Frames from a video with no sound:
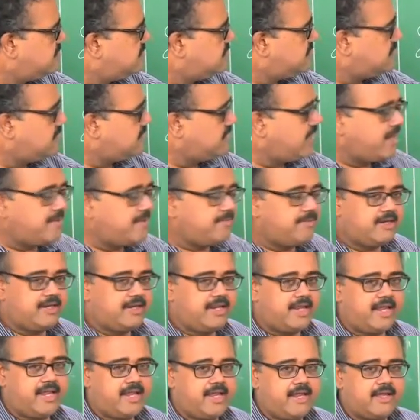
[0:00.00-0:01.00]
the label
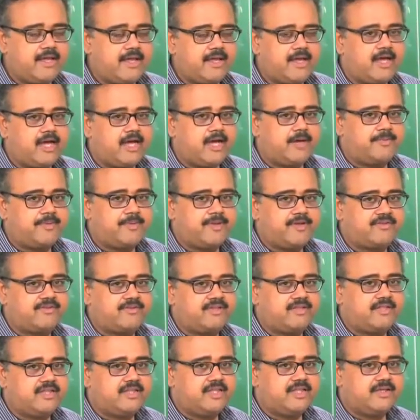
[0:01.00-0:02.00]
k appears
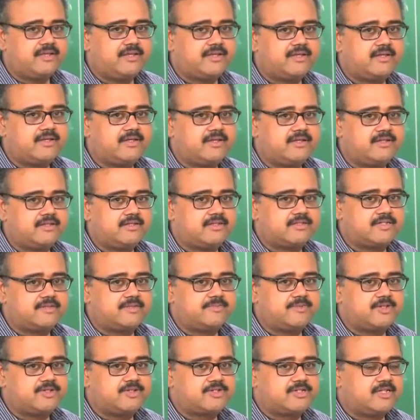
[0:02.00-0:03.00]
in the
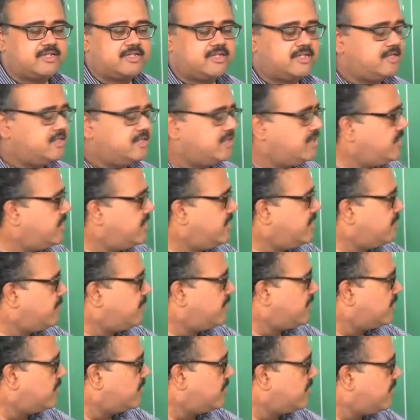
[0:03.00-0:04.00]
distribution in a
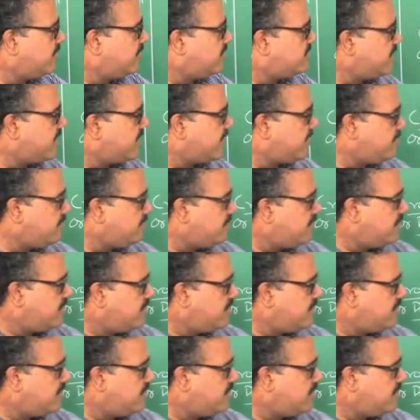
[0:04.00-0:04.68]
particular region M,